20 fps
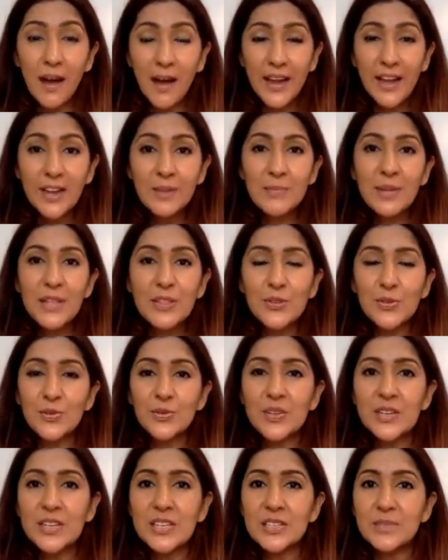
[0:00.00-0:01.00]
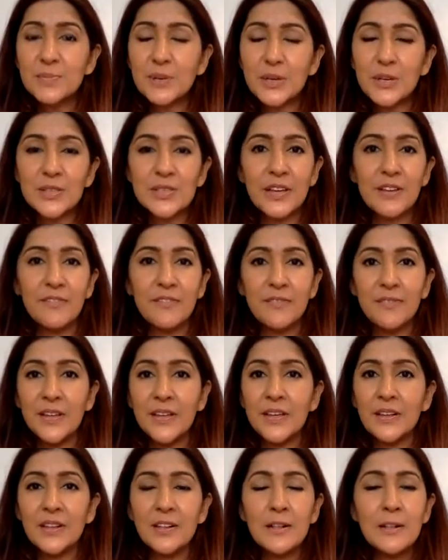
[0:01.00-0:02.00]
guide me through this because I
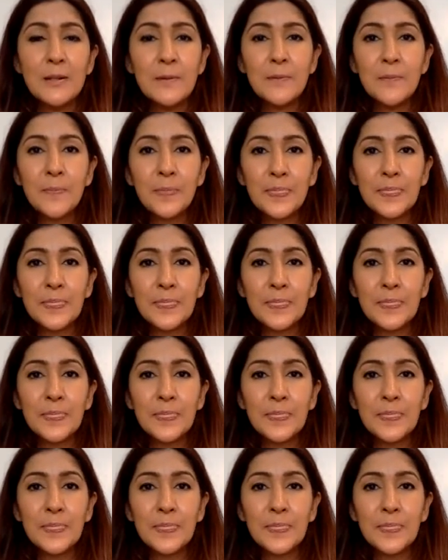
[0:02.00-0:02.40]
feel